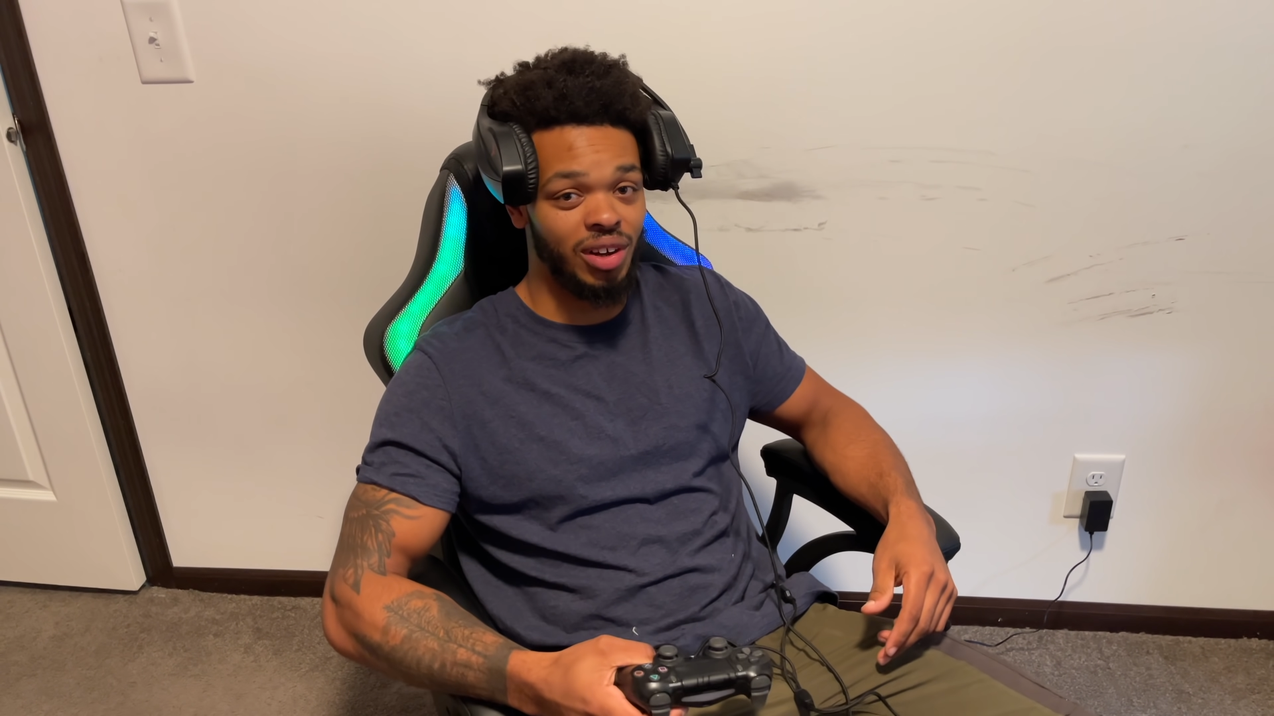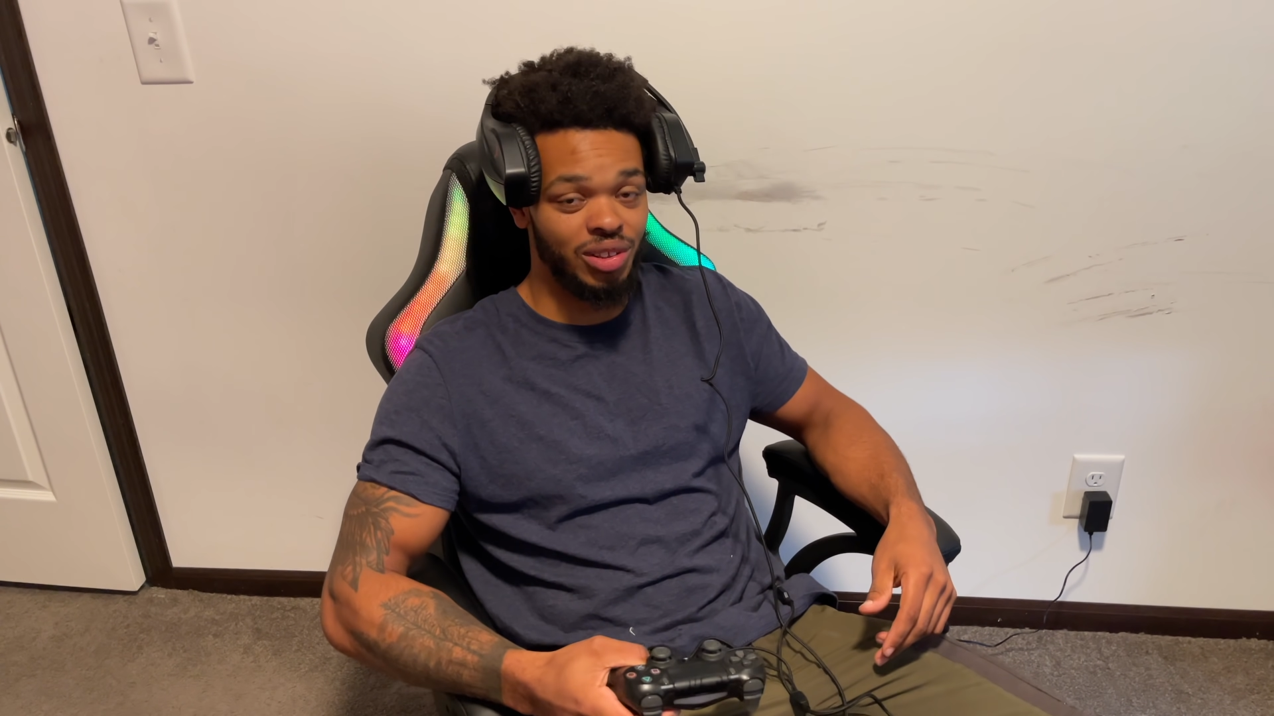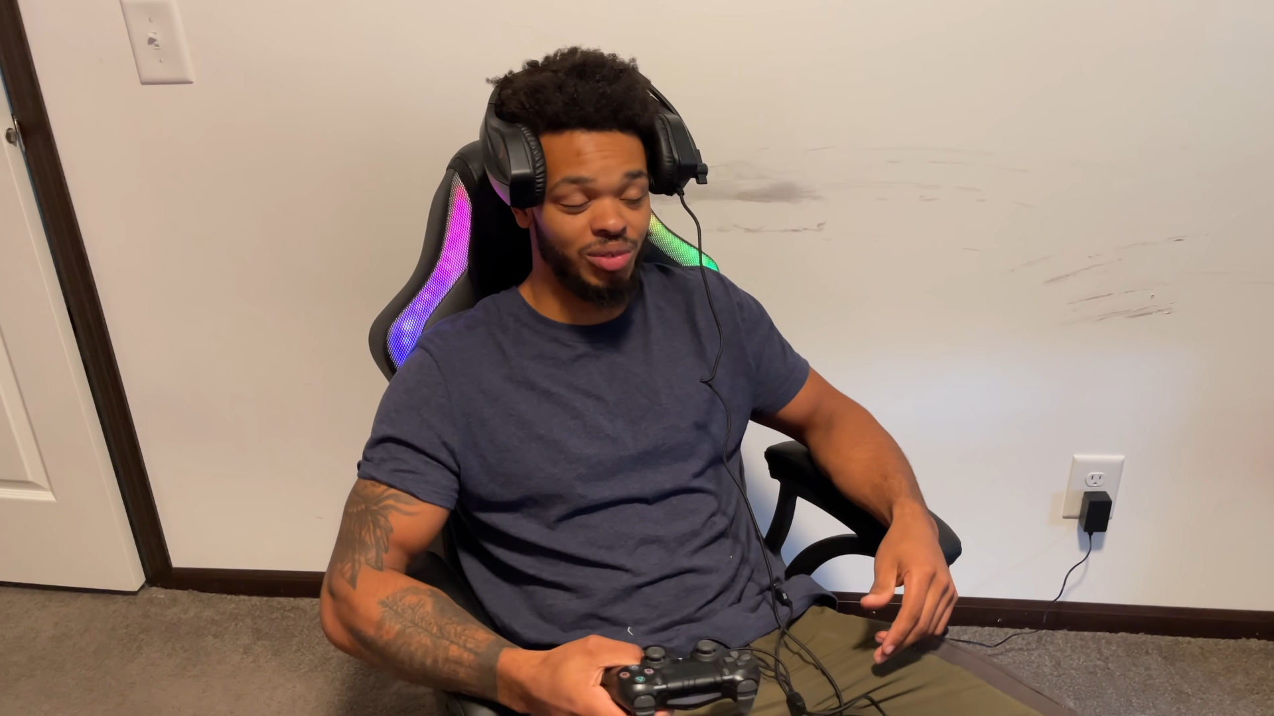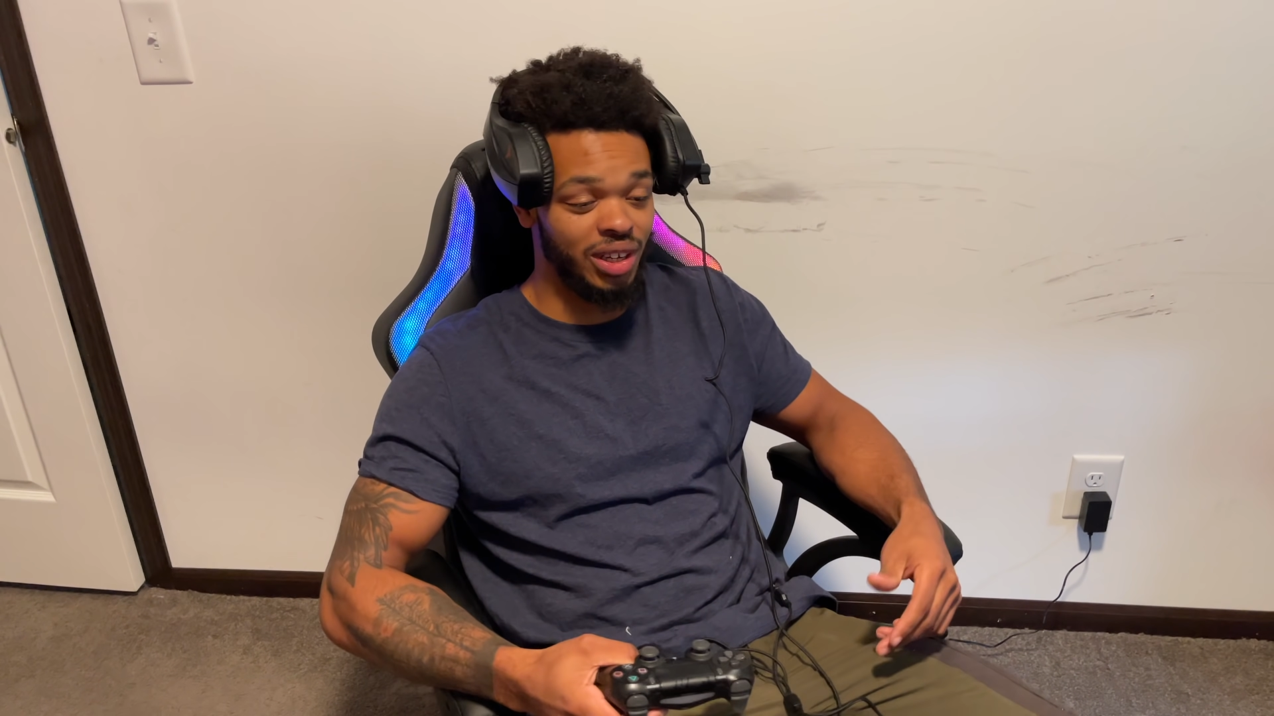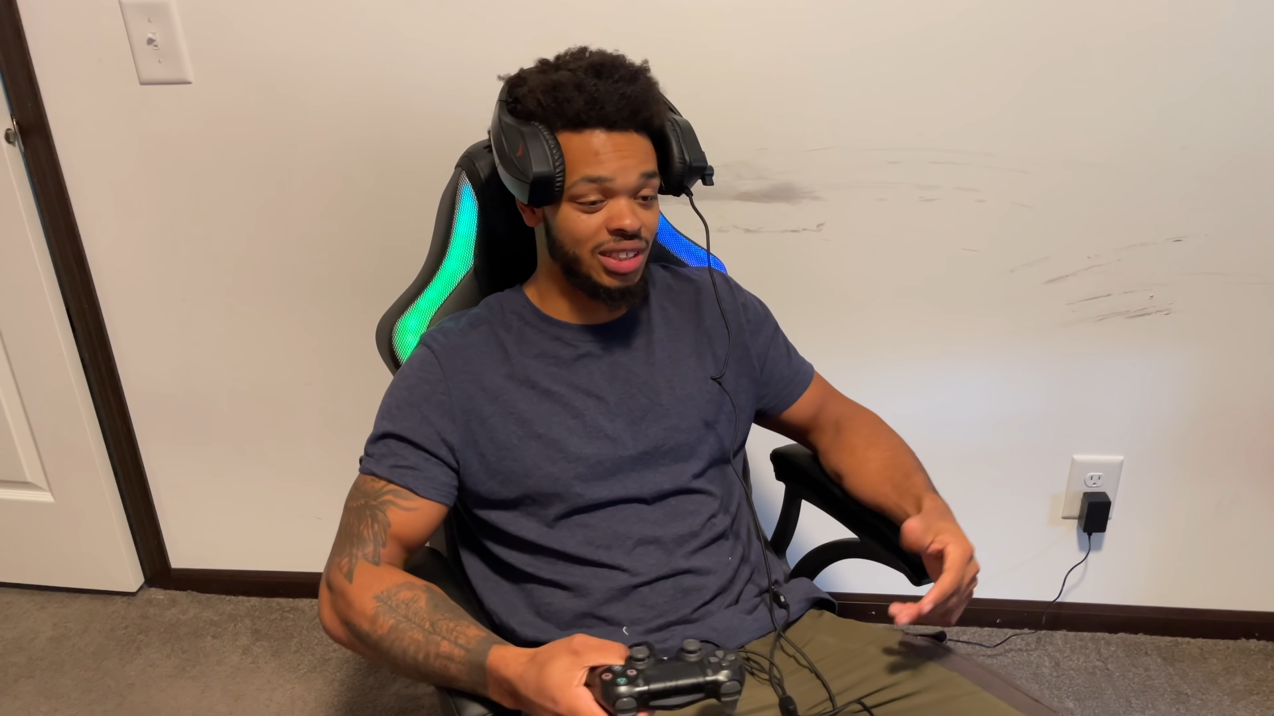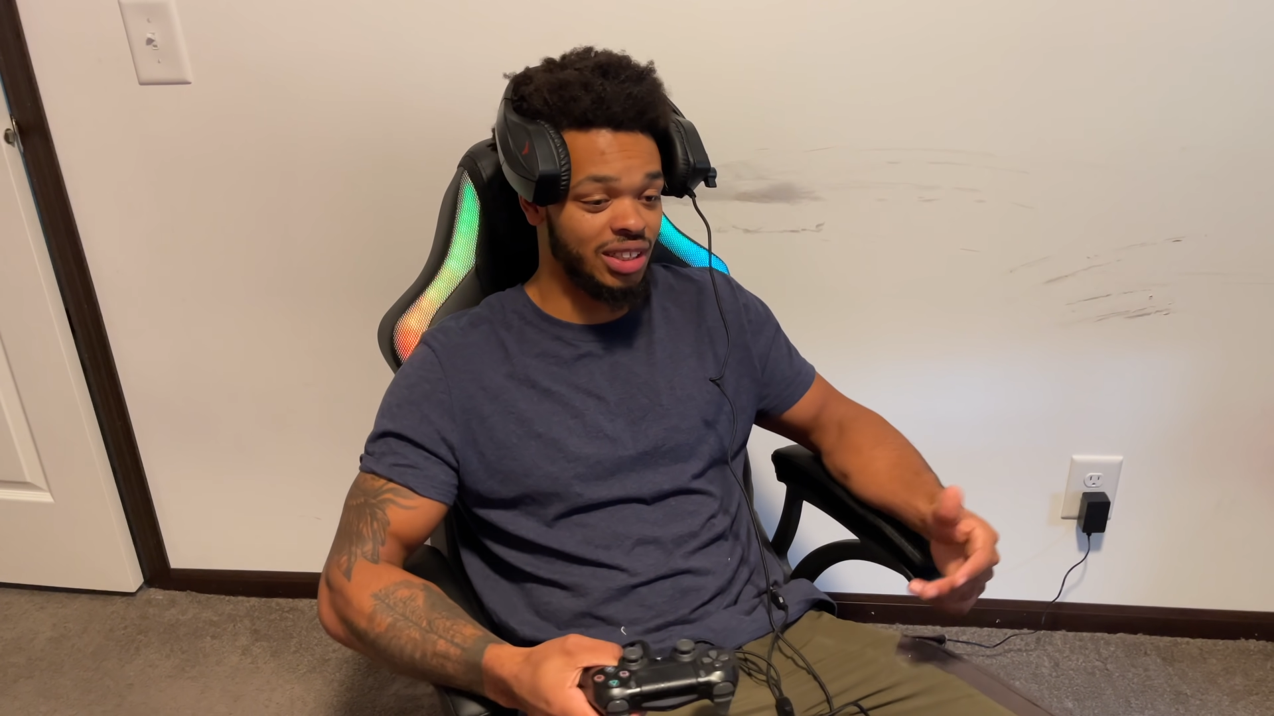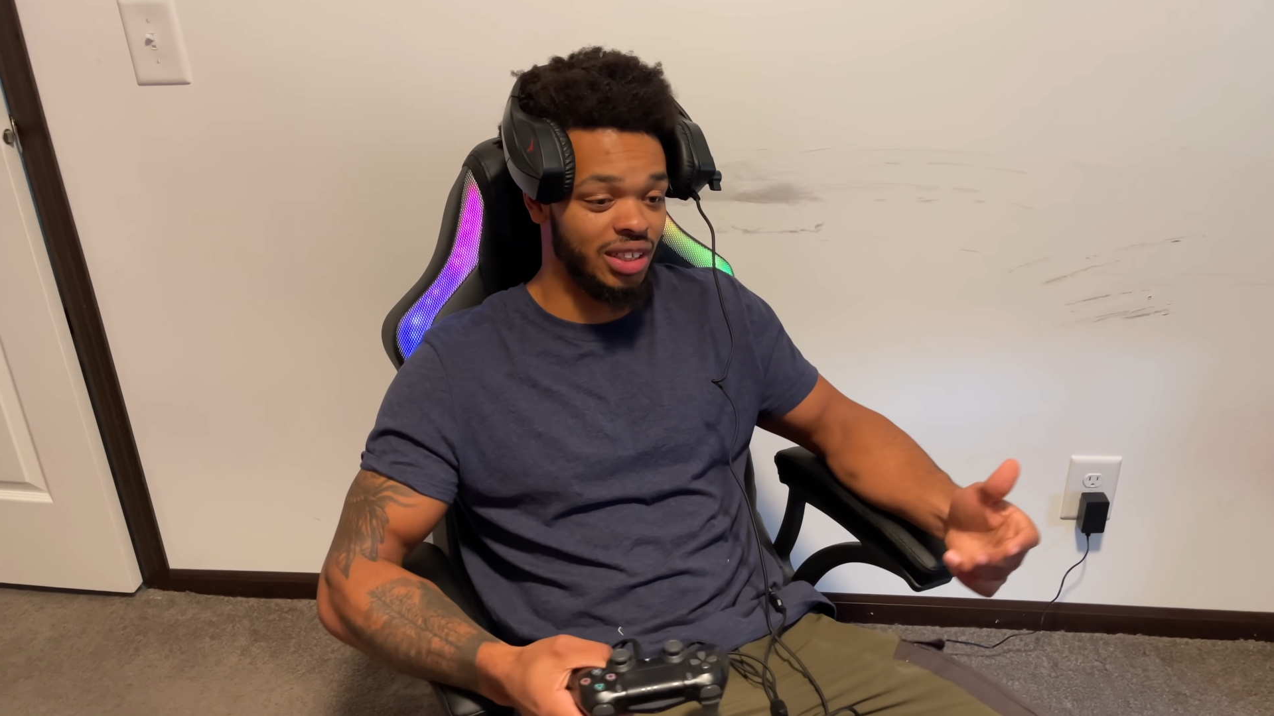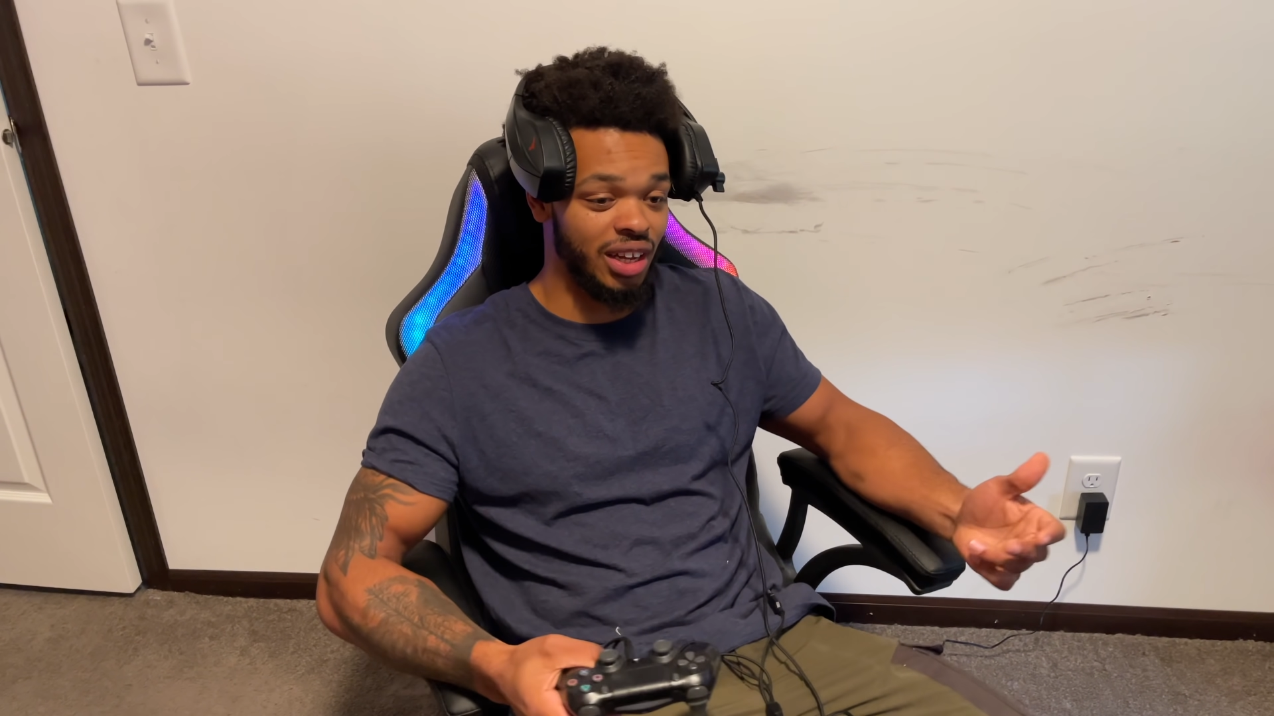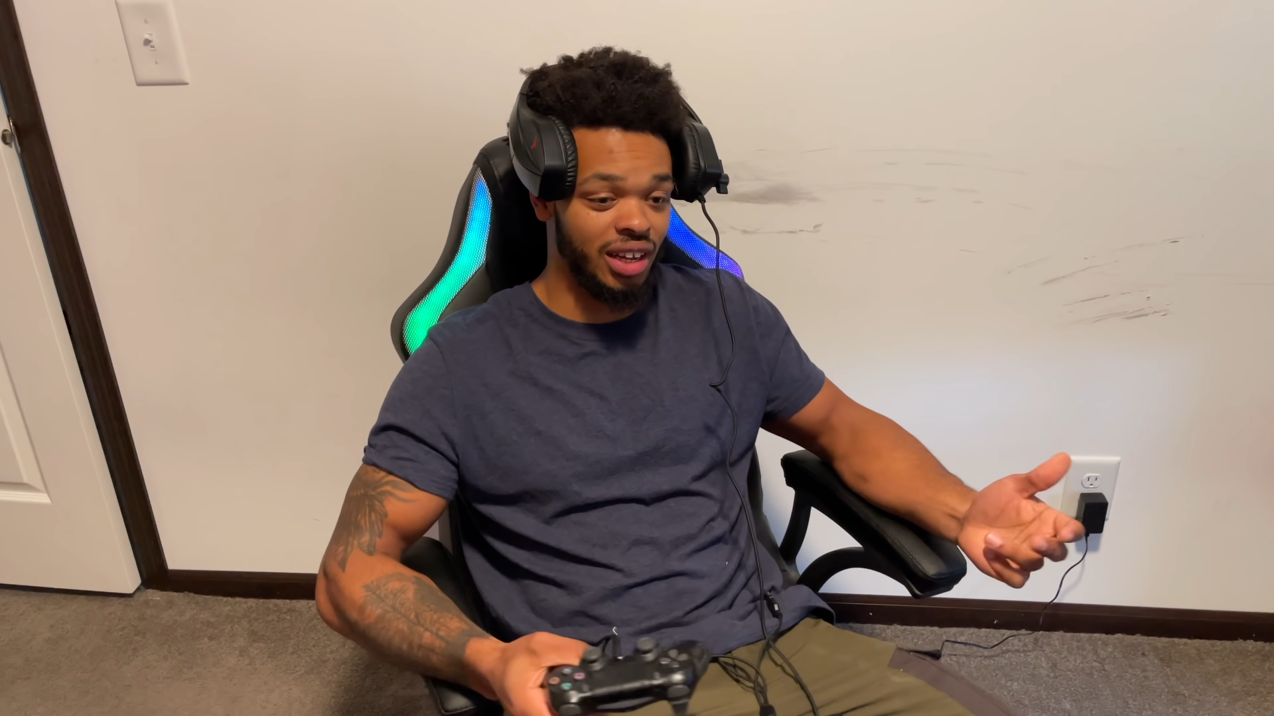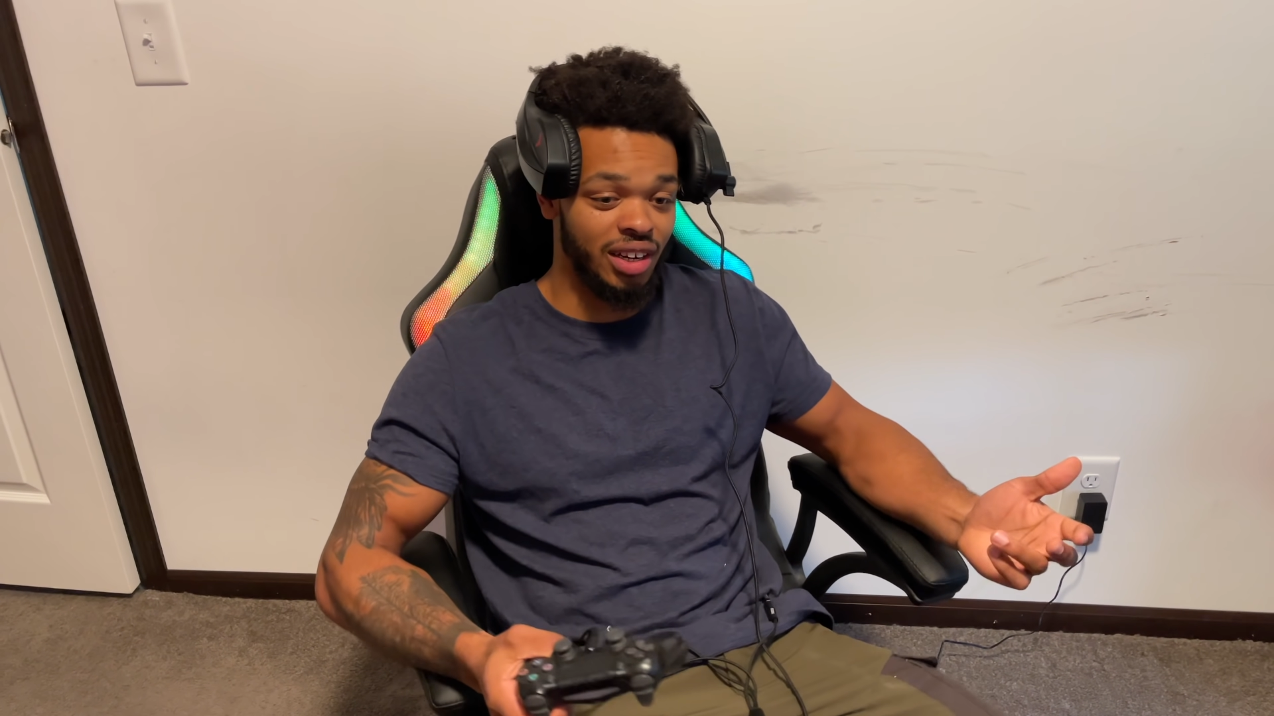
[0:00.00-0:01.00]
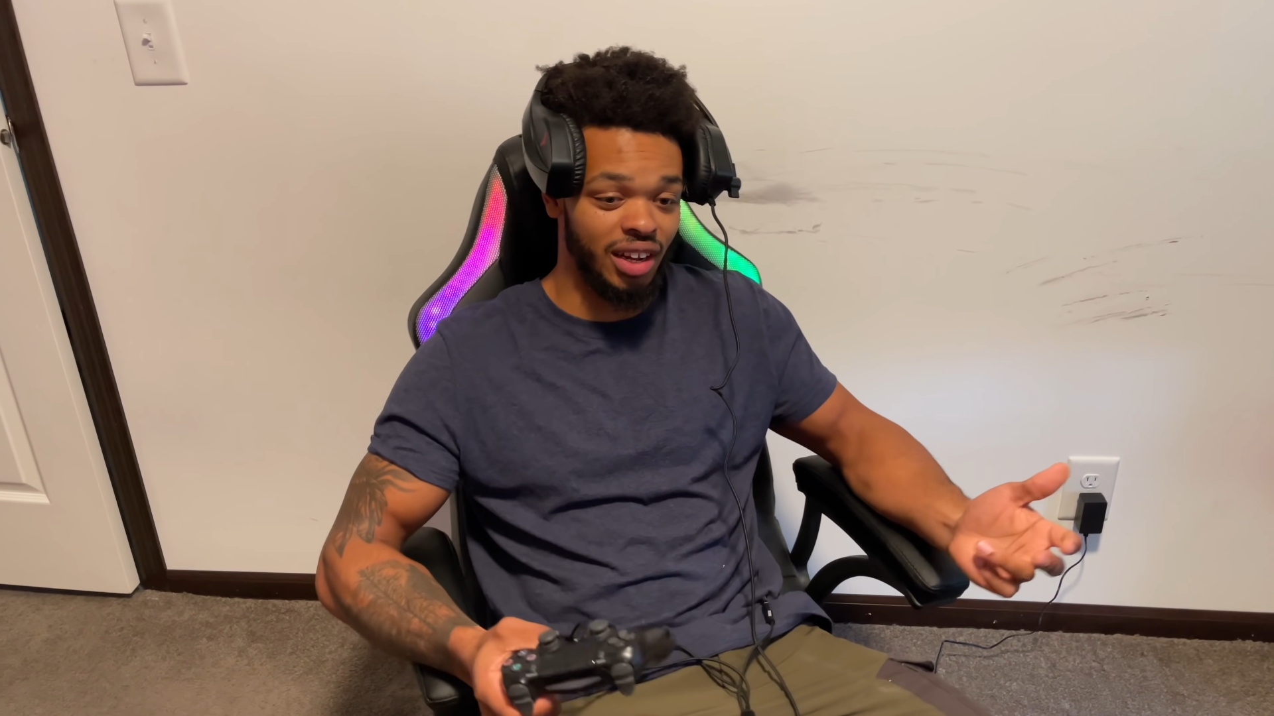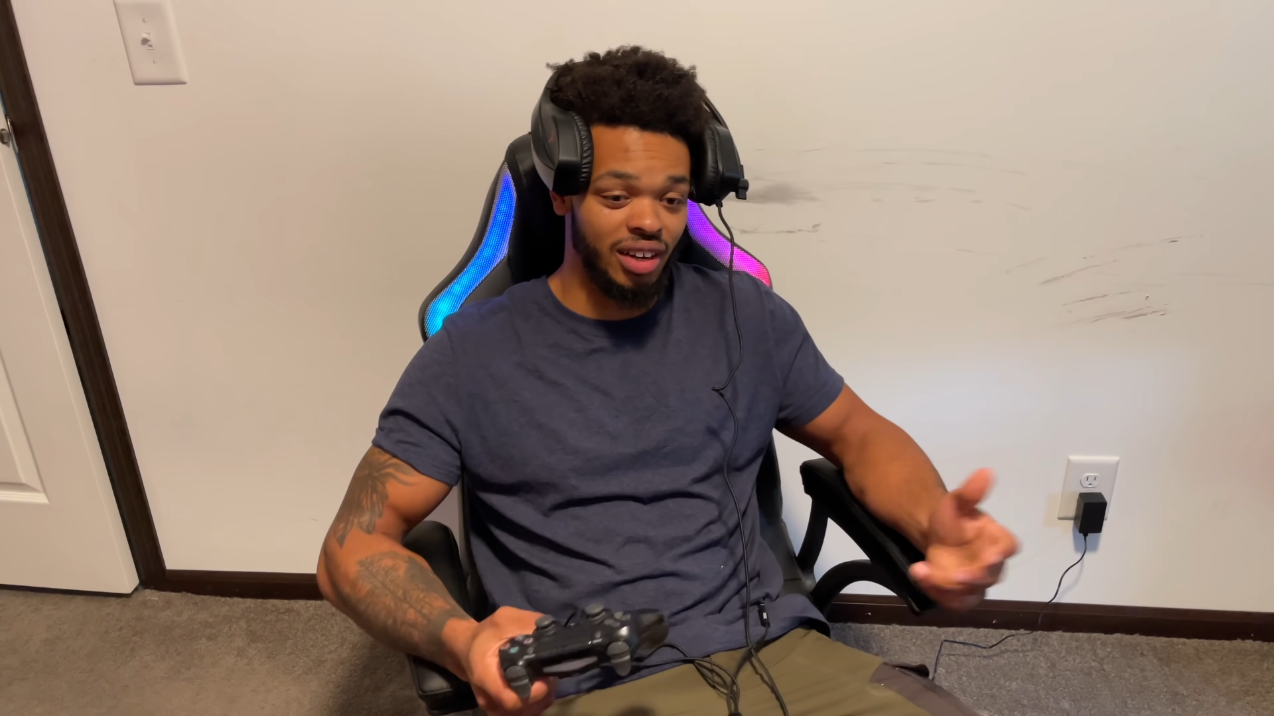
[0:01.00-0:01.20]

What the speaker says: all the way to the end.